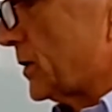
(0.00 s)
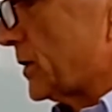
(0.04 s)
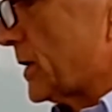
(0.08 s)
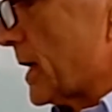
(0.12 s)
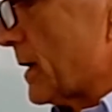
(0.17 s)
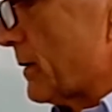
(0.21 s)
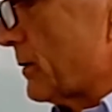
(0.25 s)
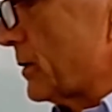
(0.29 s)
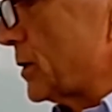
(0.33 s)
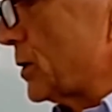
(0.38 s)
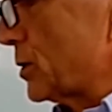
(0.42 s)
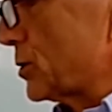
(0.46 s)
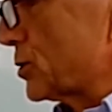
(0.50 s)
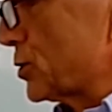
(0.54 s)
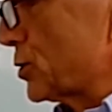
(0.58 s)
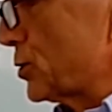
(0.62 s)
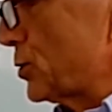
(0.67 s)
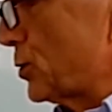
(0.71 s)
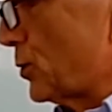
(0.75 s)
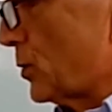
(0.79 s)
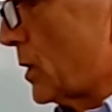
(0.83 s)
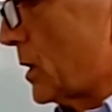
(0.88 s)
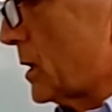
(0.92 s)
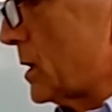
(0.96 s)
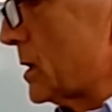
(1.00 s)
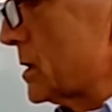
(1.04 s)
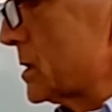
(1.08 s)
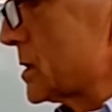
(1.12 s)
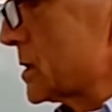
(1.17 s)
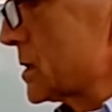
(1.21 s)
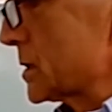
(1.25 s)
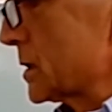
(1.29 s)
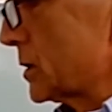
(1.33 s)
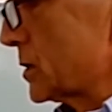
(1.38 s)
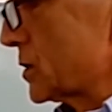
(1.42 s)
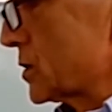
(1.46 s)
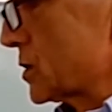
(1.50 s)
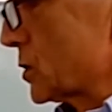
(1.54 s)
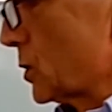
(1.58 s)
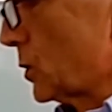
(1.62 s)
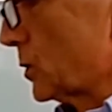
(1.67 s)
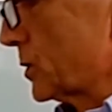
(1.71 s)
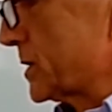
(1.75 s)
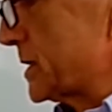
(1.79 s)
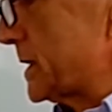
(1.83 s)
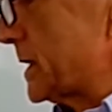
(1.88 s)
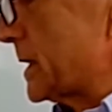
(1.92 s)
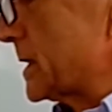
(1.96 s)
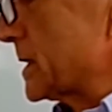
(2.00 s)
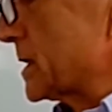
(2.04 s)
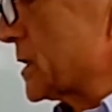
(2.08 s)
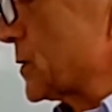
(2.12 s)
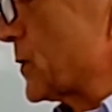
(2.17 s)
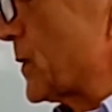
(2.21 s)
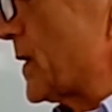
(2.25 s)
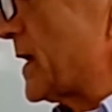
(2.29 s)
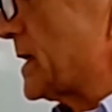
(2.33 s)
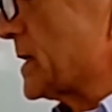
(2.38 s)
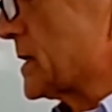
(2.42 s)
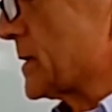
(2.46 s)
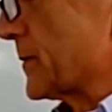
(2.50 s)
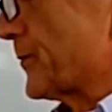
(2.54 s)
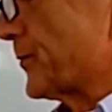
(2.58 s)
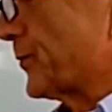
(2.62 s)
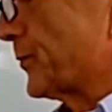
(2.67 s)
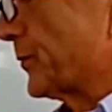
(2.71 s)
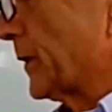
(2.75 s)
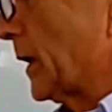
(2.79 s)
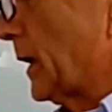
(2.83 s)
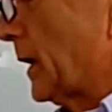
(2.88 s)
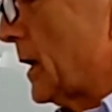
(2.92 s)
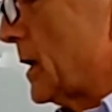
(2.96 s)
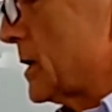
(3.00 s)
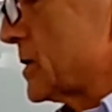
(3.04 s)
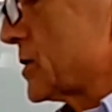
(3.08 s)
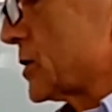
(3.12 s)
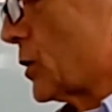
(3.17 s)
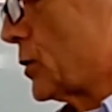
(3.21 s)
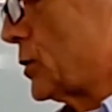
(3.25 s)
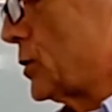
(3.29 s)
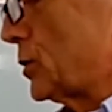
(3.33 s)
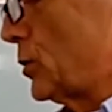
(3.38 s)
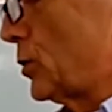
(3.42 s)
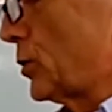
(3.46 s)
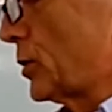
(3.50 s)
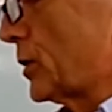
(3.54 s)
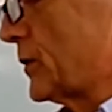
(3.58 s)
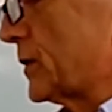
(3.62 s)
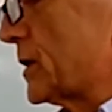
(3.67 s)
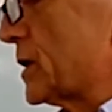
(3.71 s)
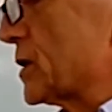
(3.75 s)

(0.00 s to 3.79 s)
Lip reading: There are your 2 words, salty and sweet. So you look at this